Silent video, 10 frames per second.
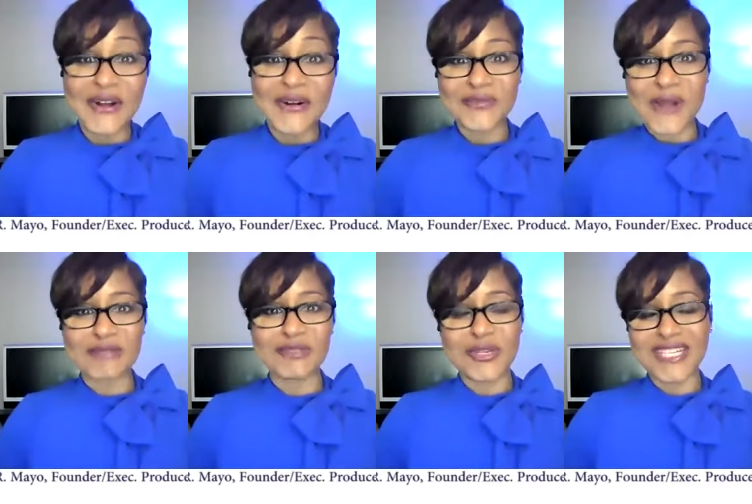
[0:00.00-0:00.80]
and
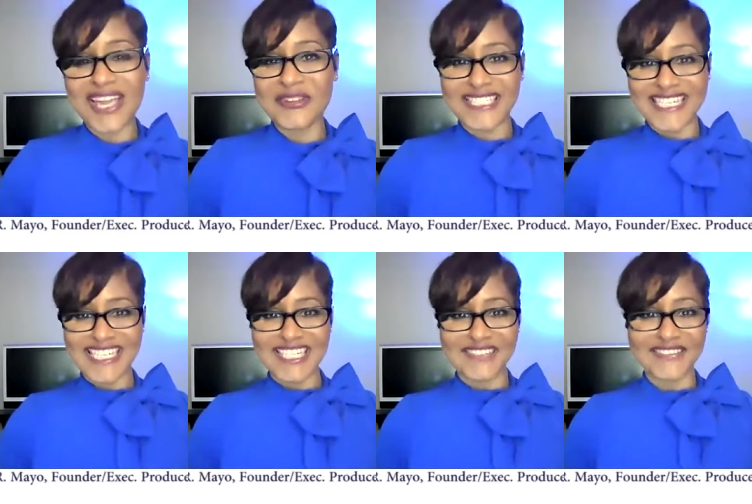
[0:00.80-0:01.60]
welcome to another
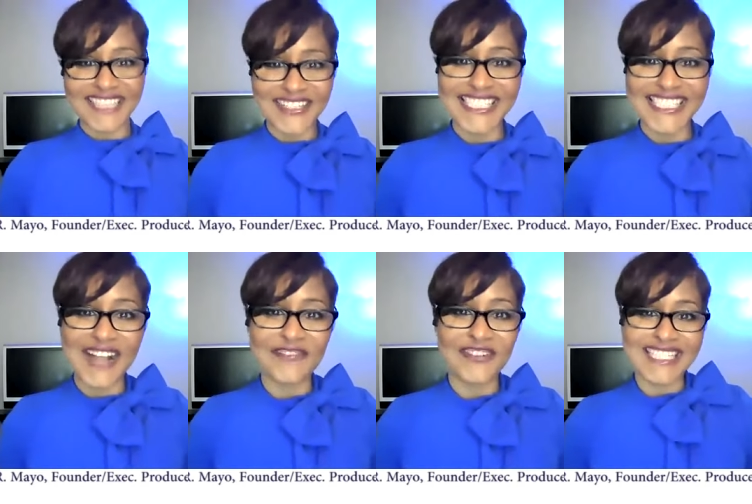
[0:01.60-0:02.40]
edition of Clarity
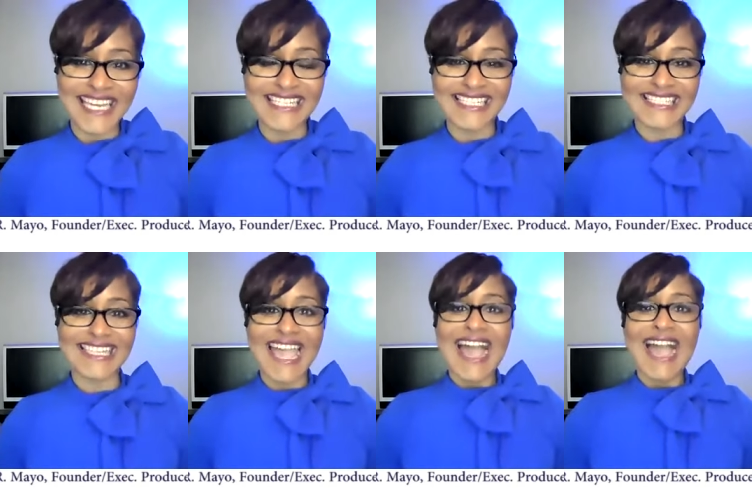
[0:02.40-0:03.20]
Conversations.
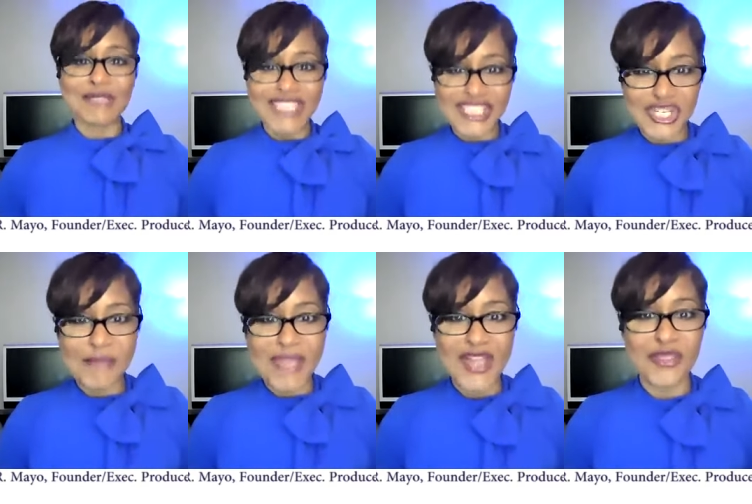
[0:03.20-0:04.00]
I'm Alicia
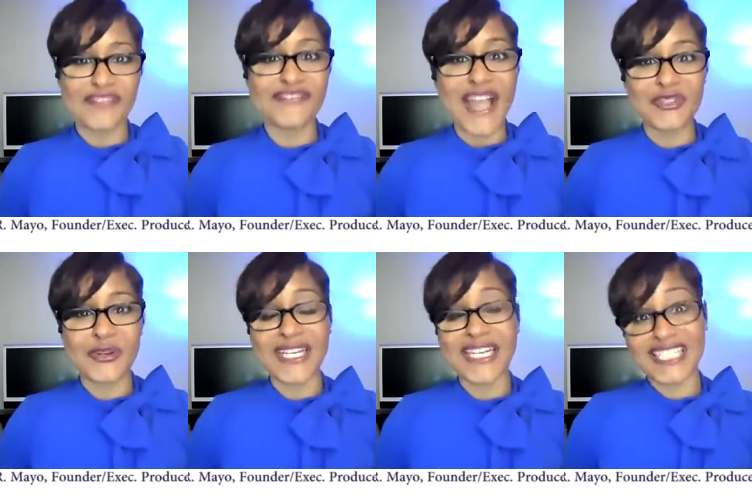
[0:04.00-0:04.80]
Mayo, the founder
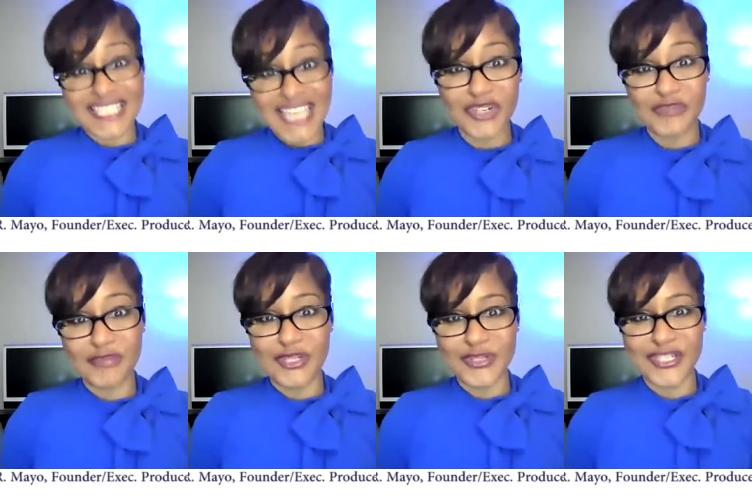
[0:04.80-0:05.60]
and executive
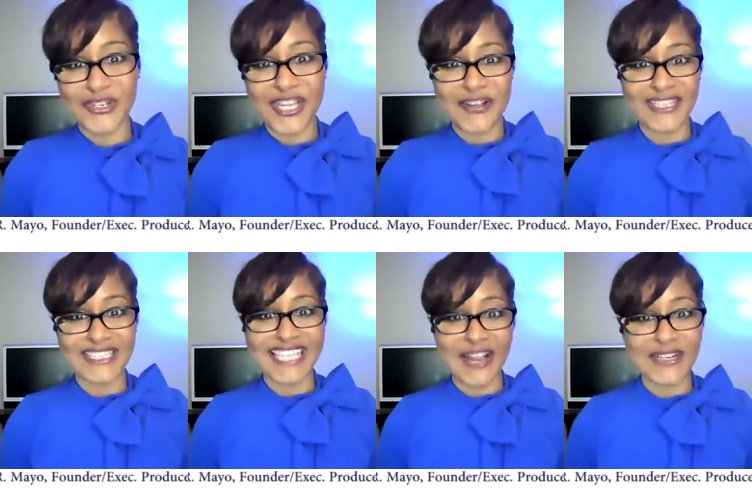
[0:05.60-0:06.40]
producer here at
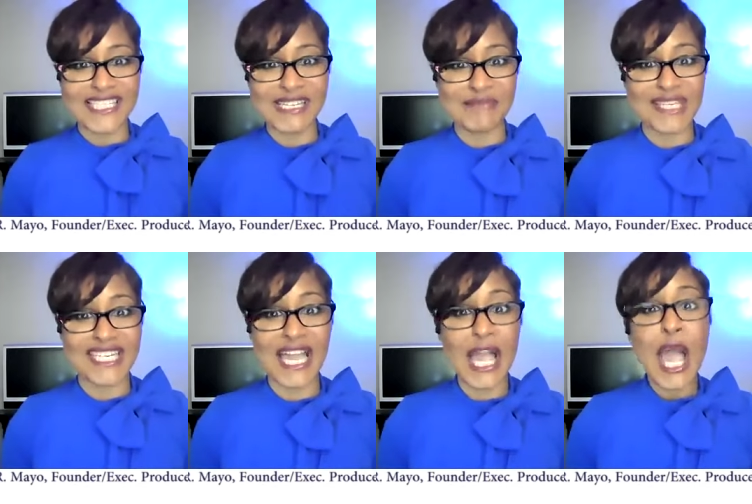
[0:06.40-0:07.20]
ClariT
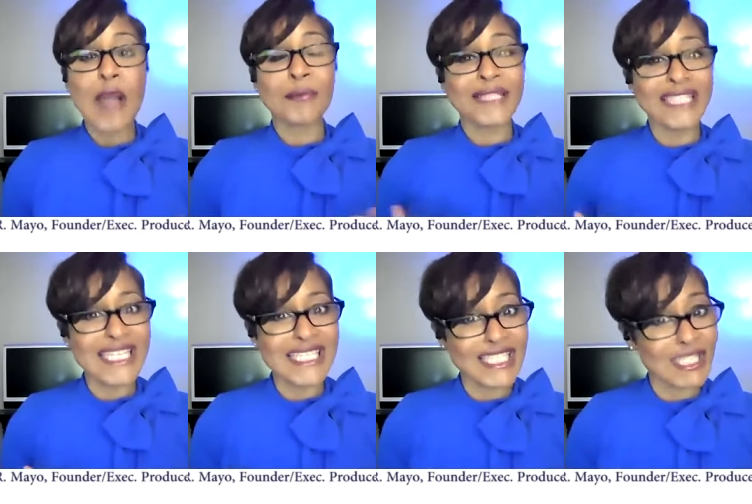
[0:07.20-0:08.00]
Media.
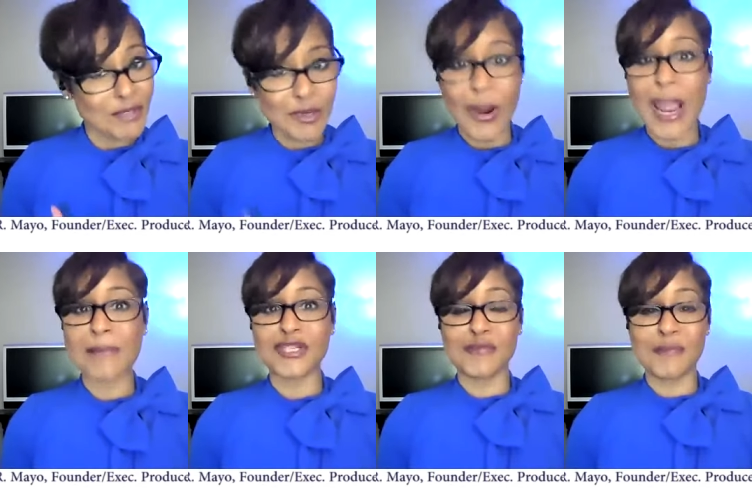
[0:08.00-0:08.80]
Please subscribe
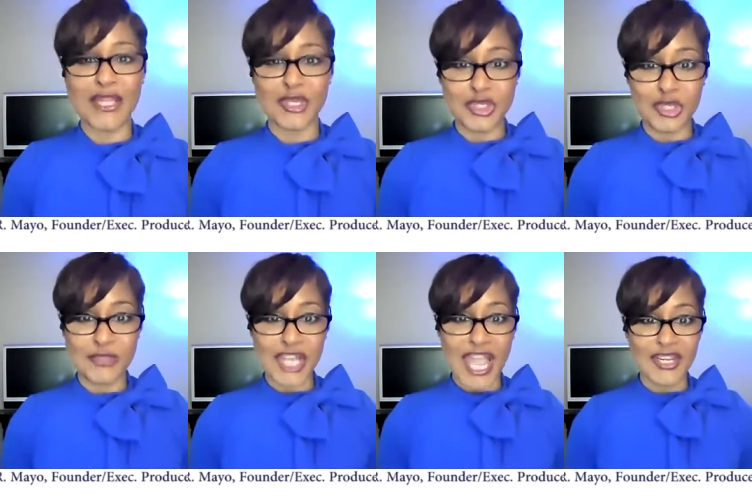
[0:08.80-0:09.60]
to my YouTube
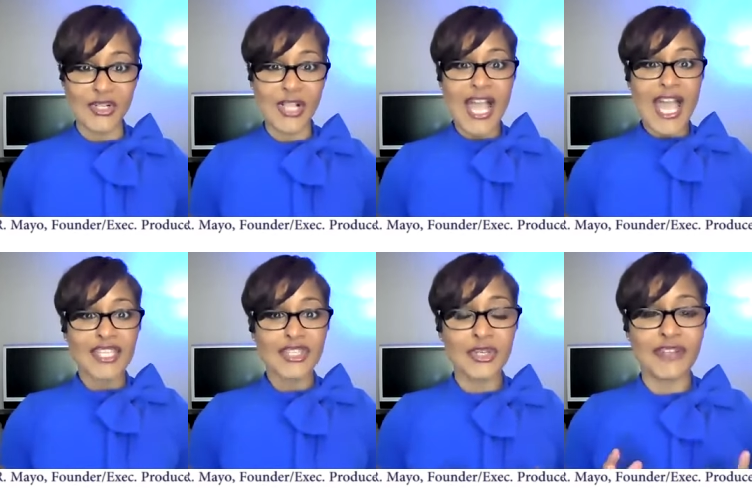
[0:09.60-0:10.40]
channel.
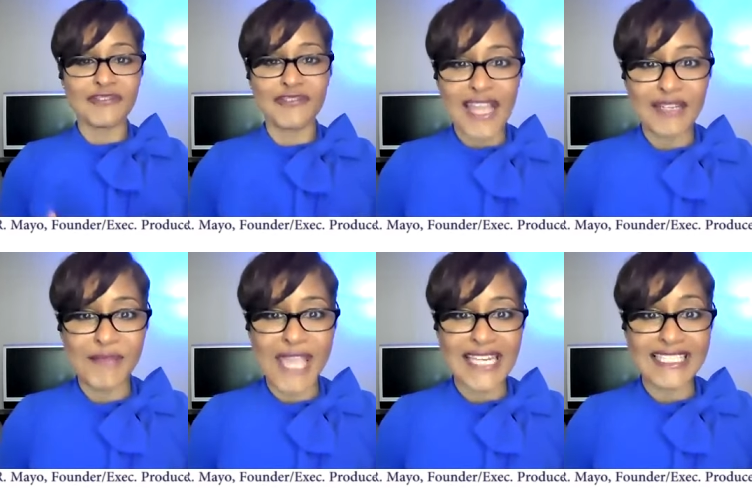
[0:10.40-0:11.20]
You can find
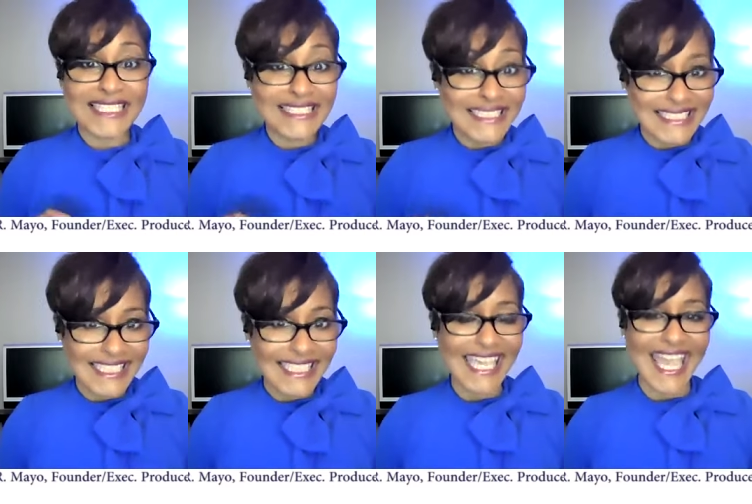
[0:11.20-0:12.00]
me at
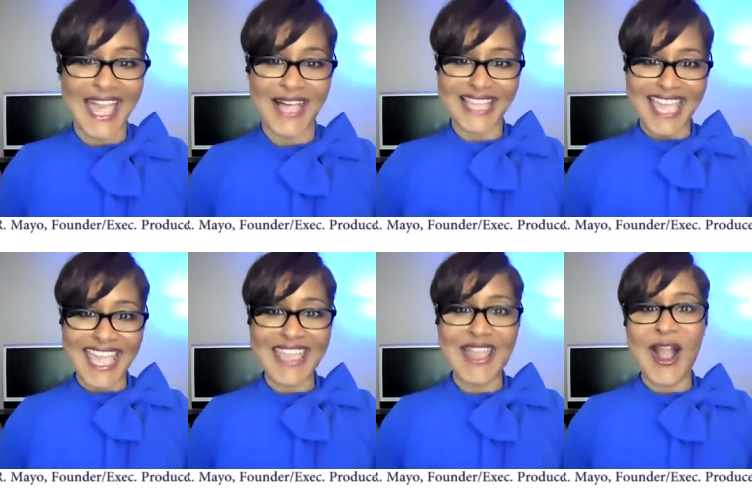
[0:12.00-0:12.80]
C L
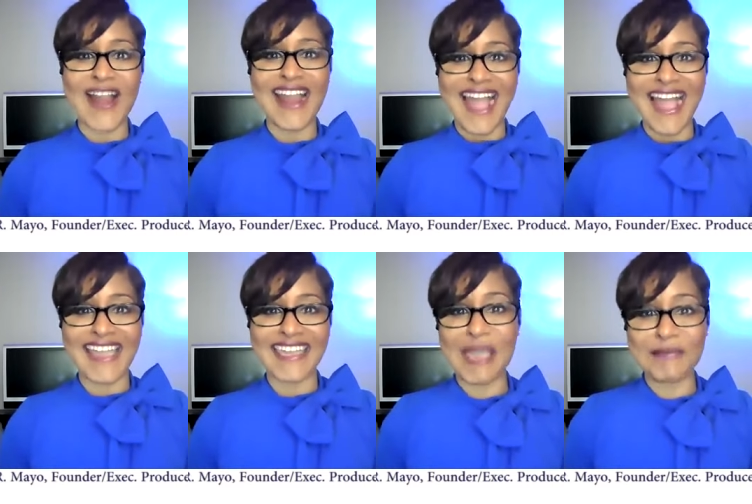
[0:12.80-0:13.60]
A R
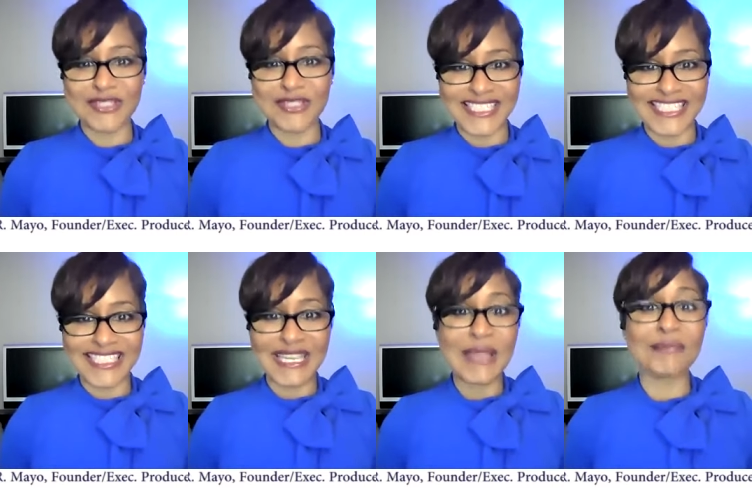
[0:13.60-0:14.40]
I capital
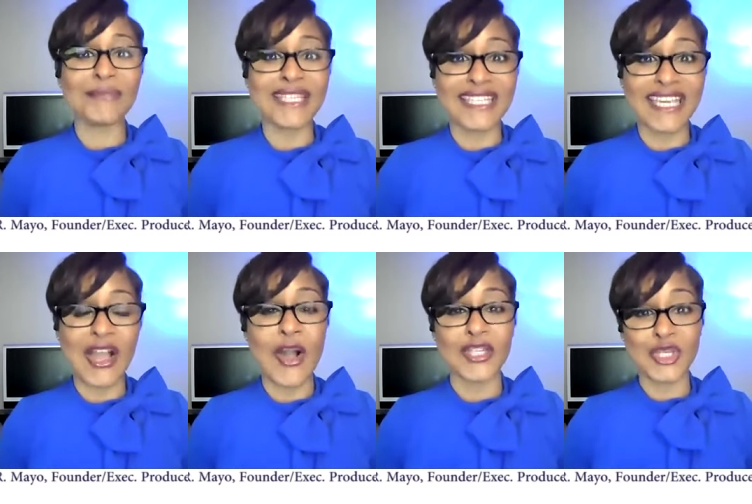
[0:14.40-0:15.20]
T Media
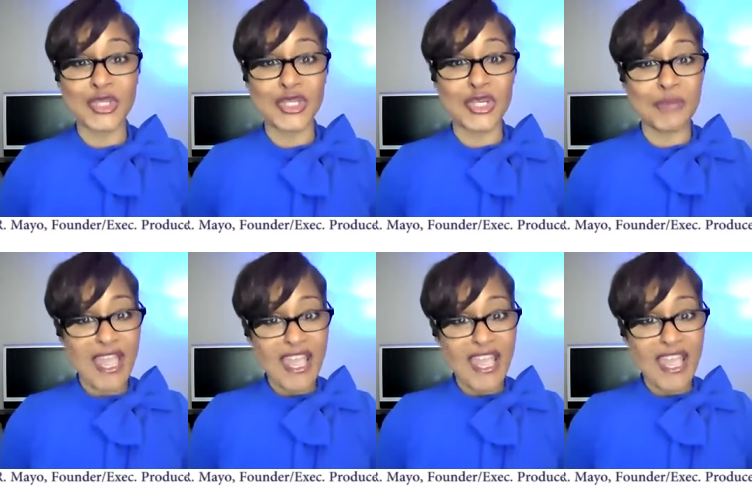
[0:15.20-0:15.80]
on YouTube,